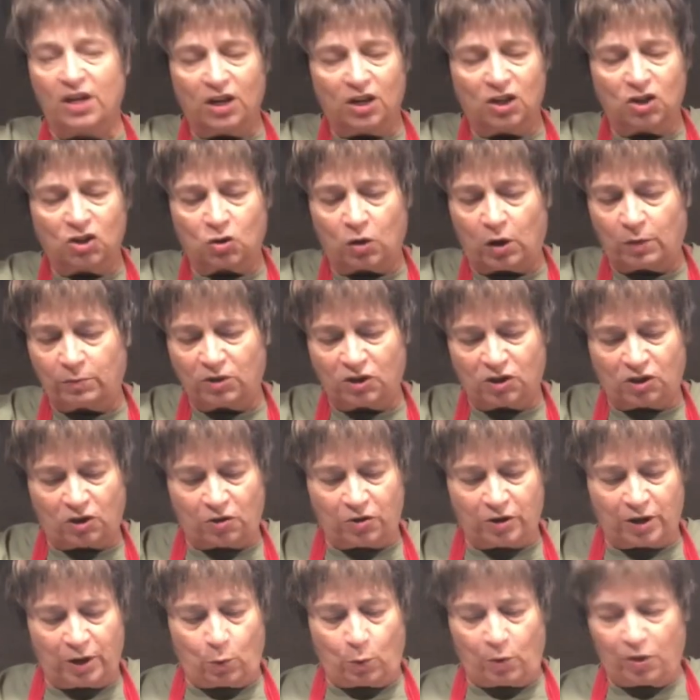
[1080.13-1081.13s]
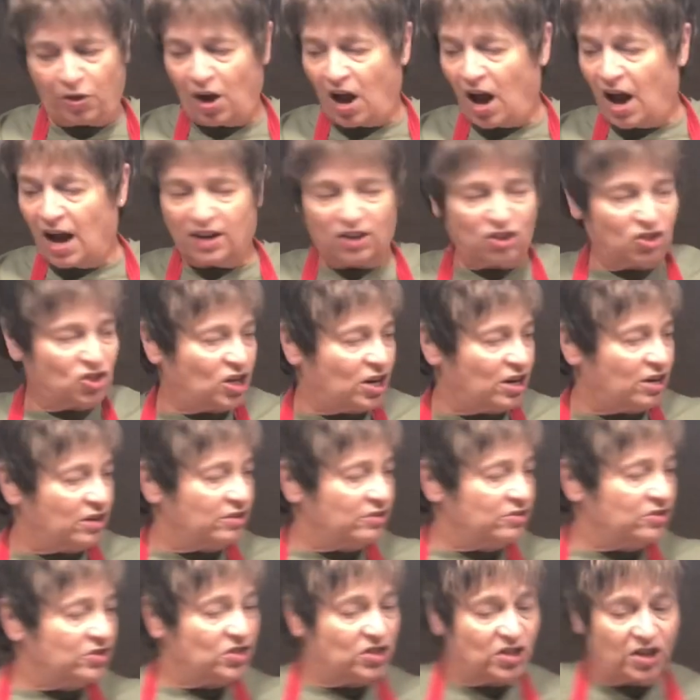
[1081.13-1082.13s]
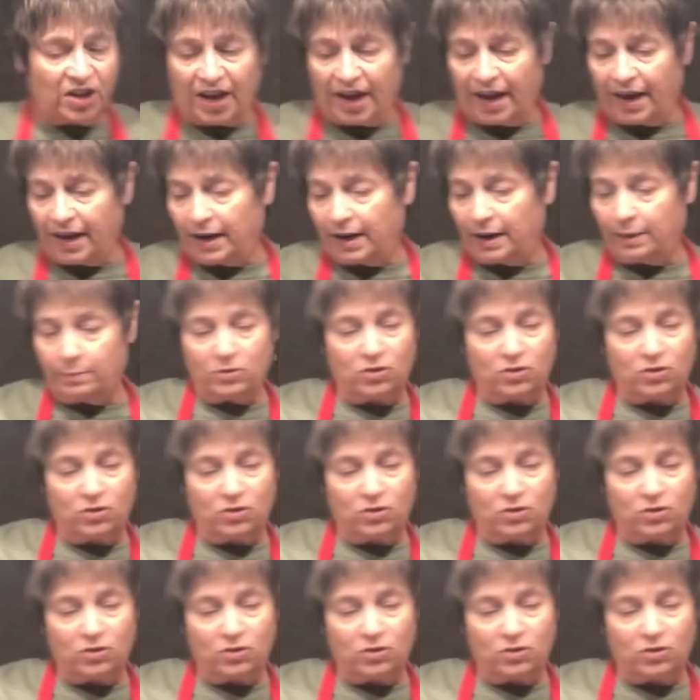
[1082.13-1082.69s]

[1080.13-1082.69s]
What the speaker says: So I'm starting with hot jars and I'm